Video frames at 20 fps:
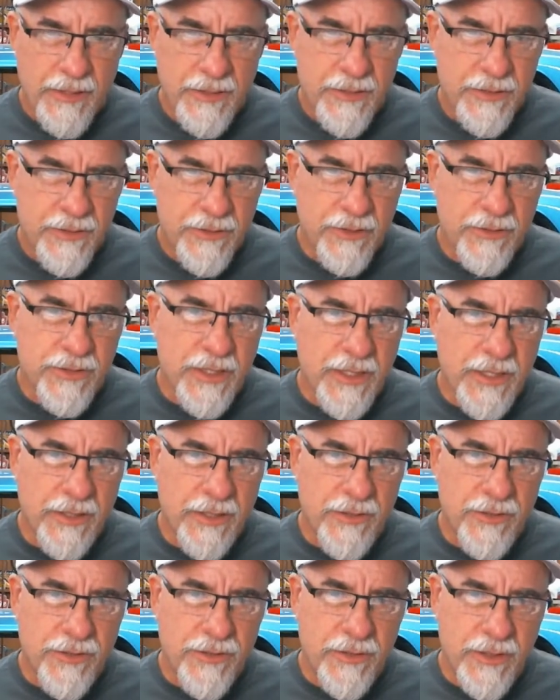So it's like
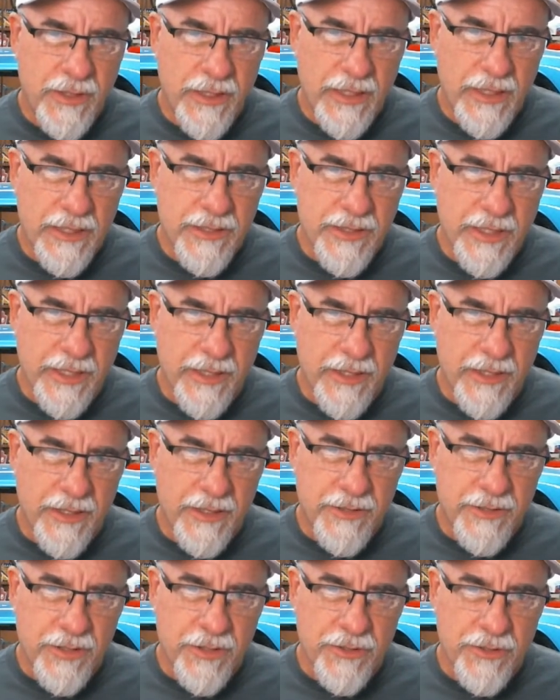
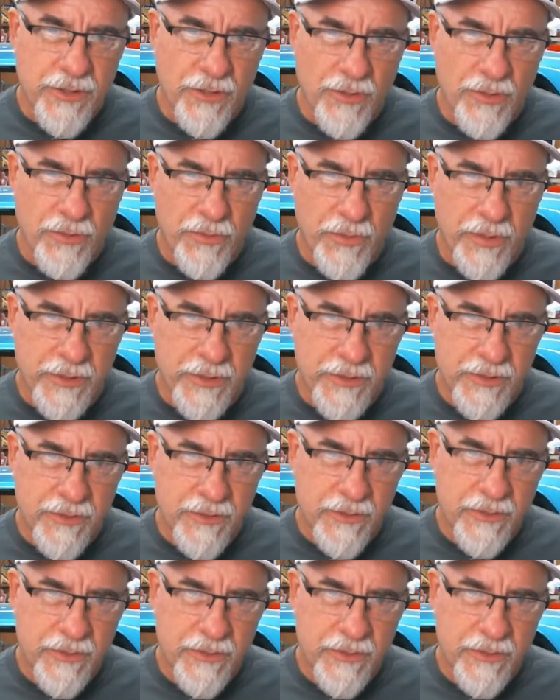two solenoids.